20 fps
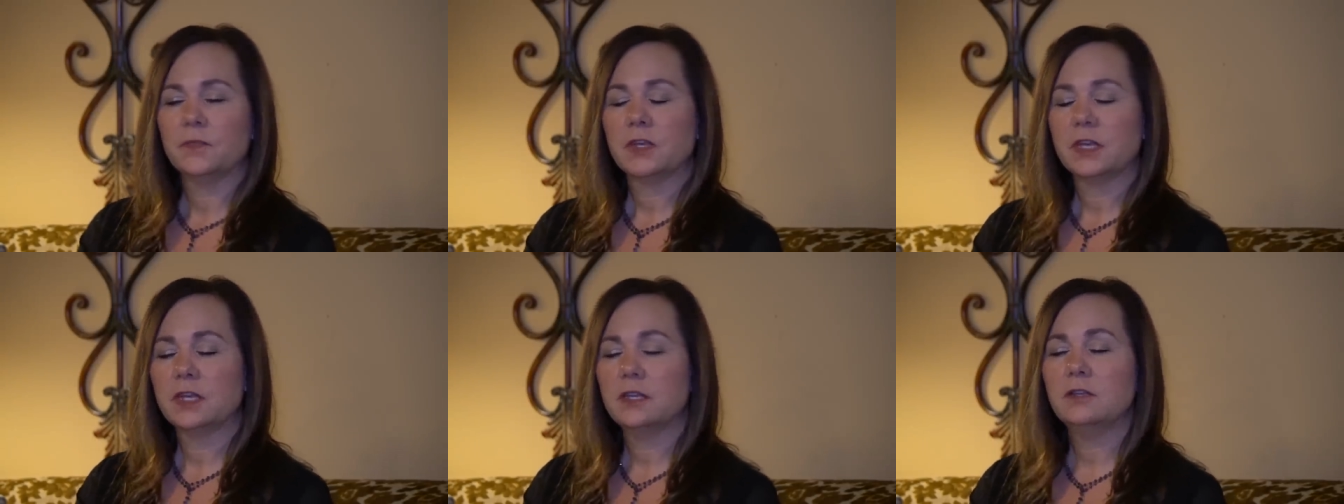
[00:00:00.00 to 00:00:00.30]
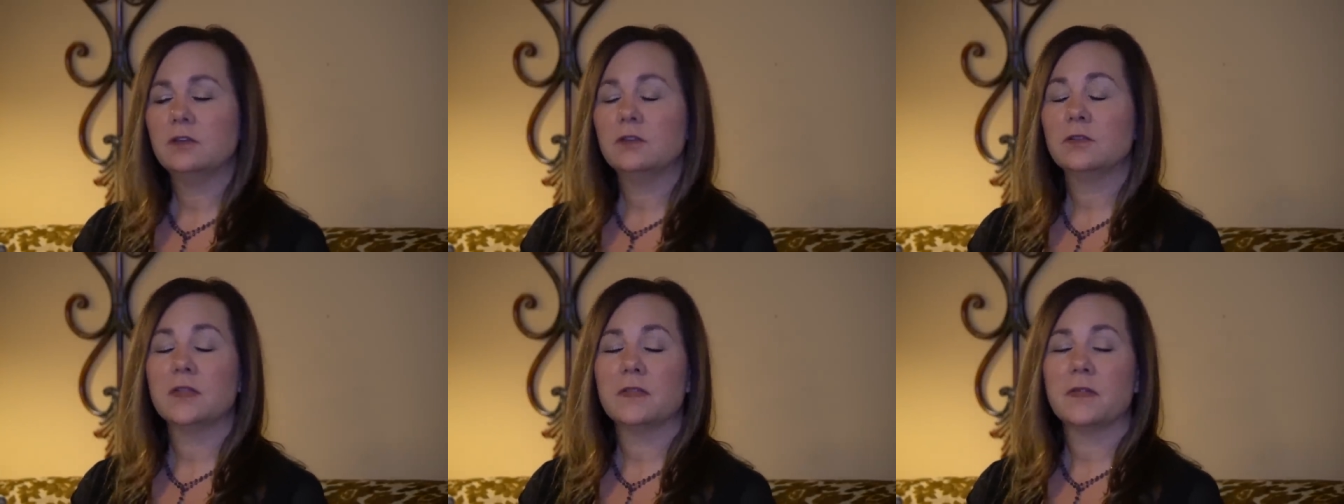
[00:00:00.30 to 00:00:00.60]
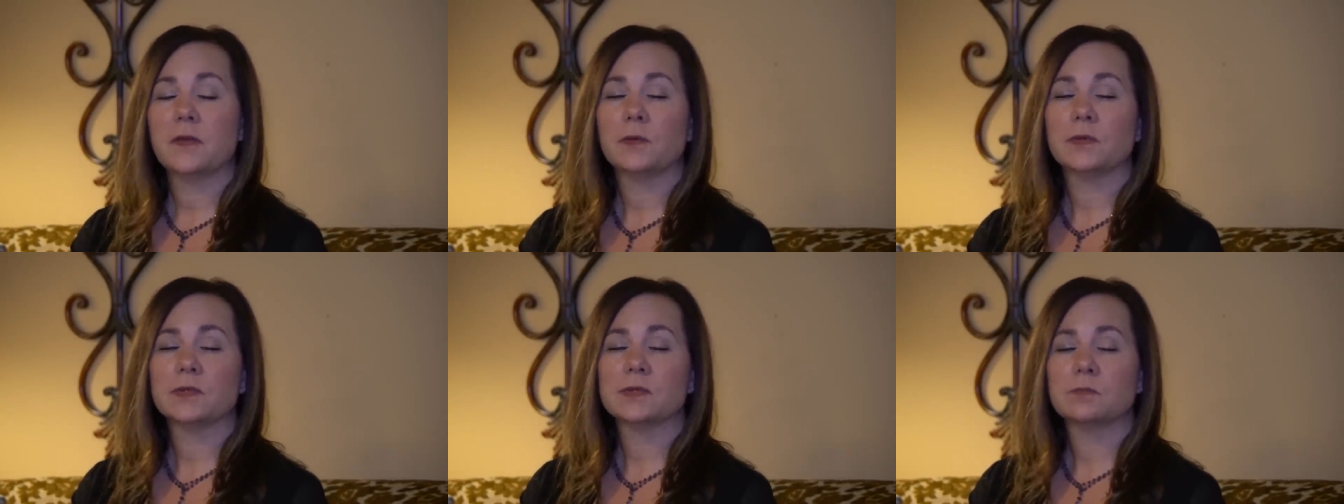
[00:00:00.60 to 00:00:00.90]
he knew that
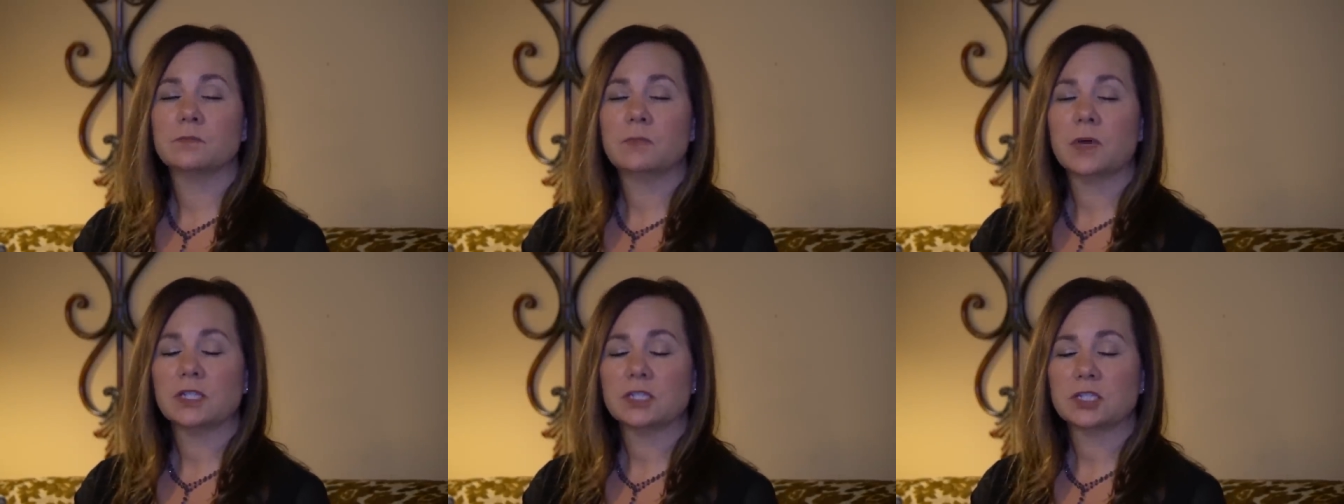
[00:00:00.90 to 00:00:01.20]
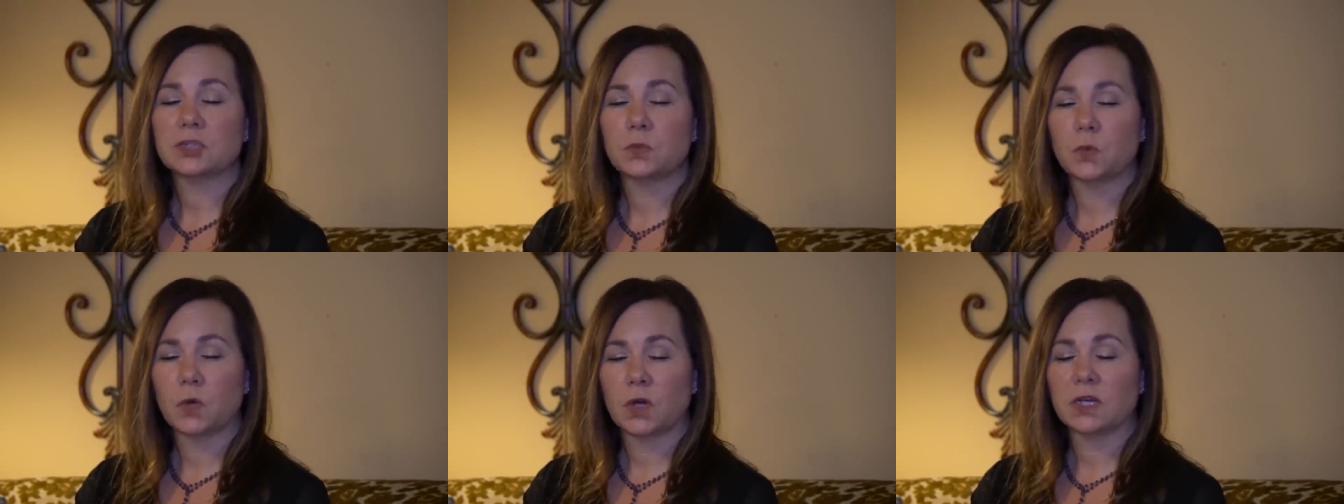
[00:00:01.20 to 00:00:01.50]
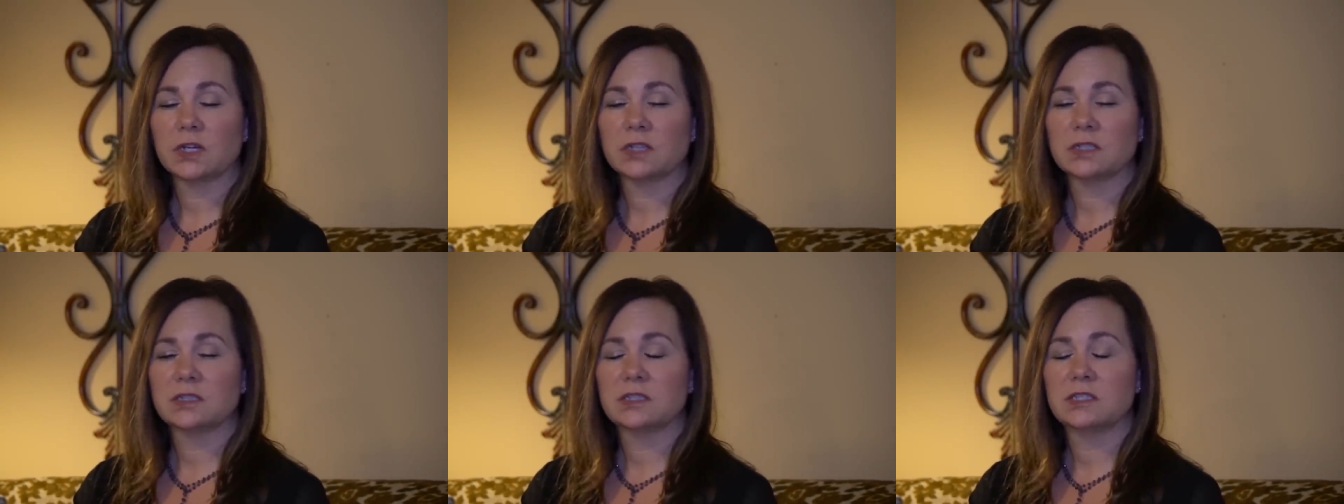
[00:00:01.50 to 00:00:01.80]
there was much
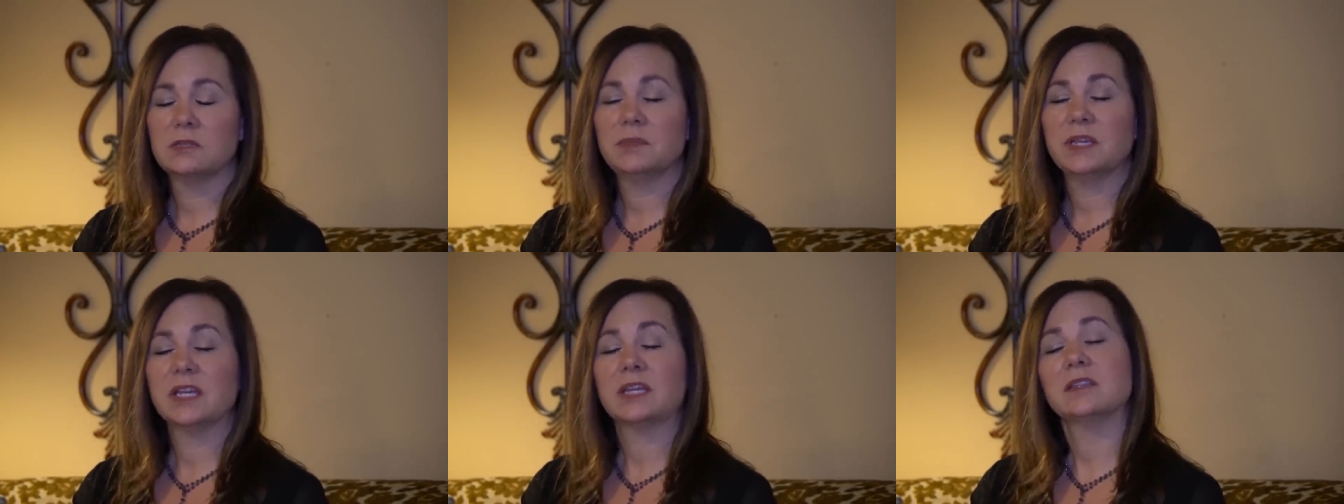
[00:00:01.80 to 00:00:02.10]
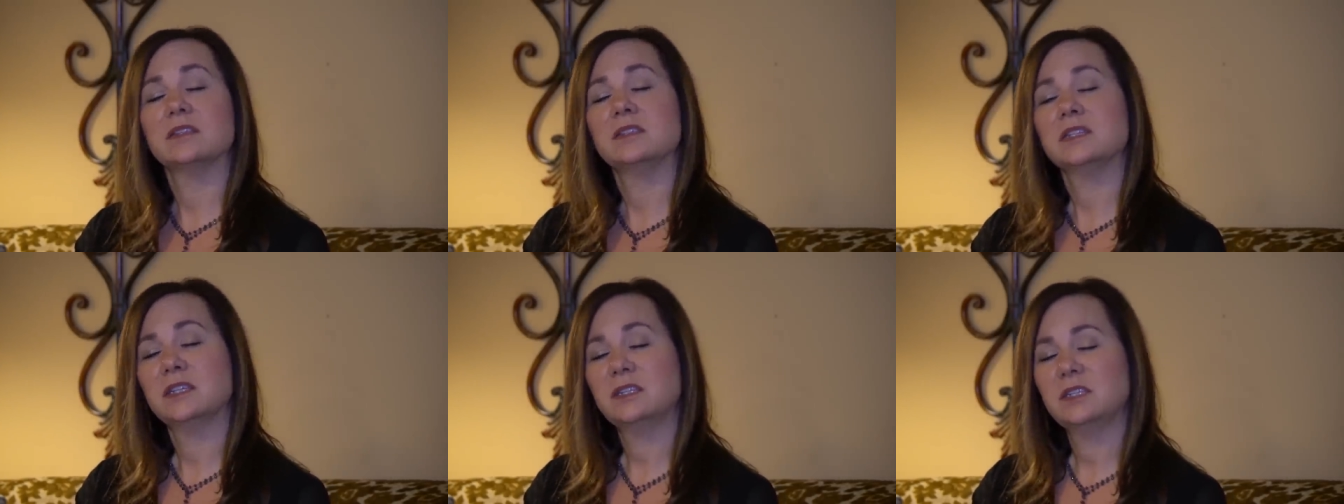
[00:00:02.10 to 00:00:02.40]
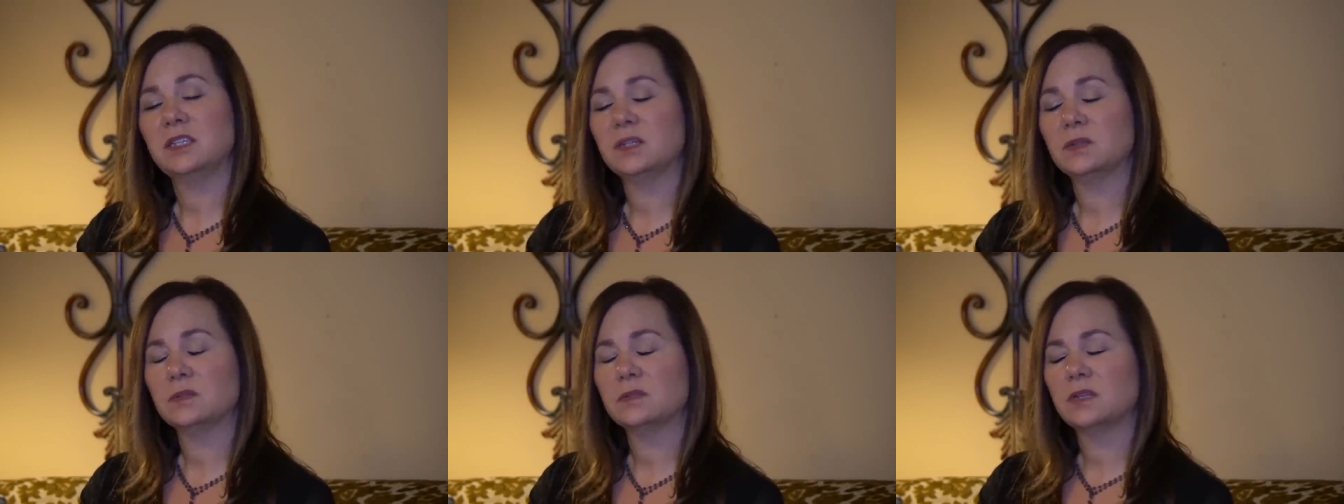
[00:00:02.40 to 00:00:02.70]
work to be
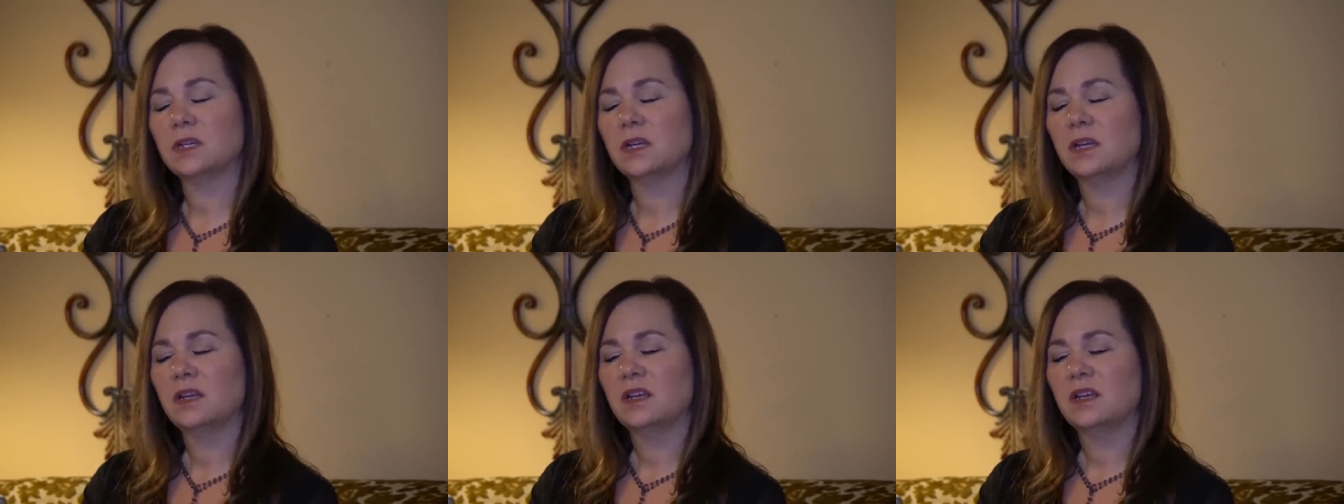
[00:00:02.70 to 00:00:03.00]
continued.